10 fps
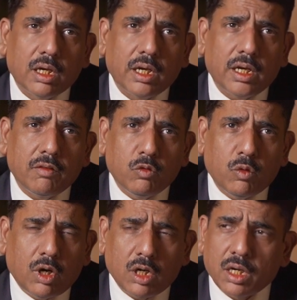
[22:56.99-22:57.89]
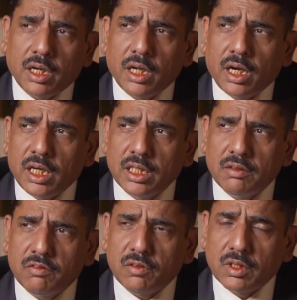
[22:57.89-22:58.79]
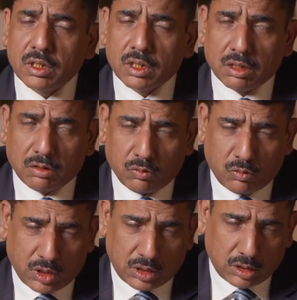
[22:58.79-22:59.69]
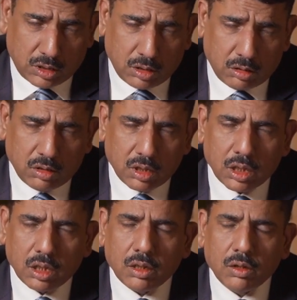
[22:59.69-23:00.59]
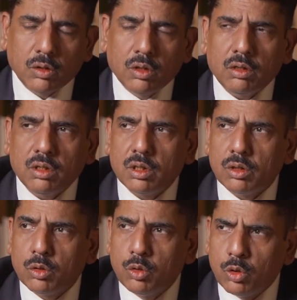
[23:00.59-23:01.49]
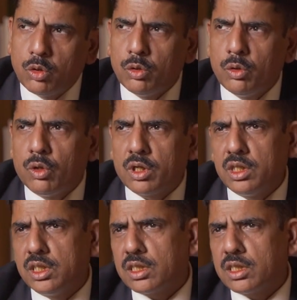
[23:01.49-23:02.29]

And what really was, you know, good to note in this